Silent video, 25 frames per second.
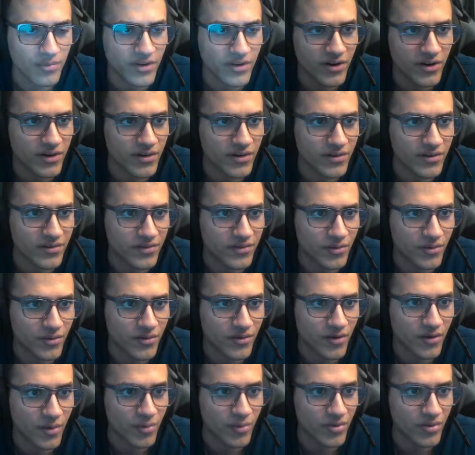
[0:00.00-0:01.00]
player. So
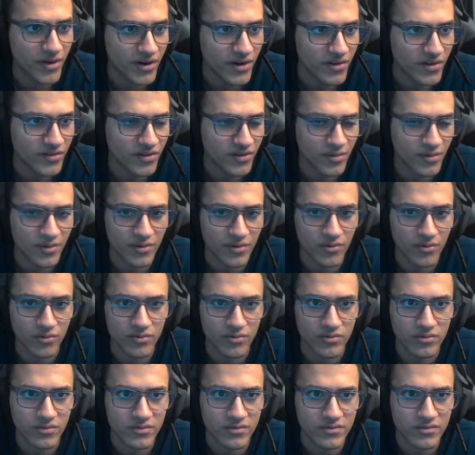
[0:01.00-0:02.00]
our player is gonna be,
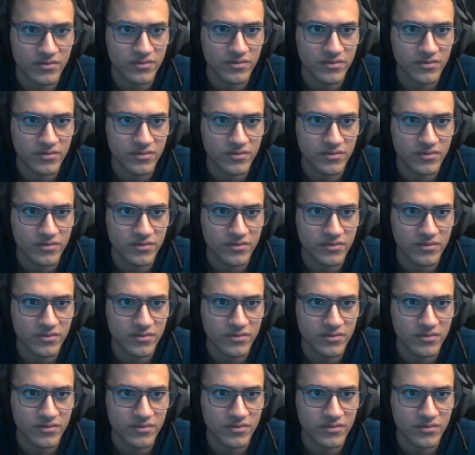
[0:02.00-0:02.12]
ooh,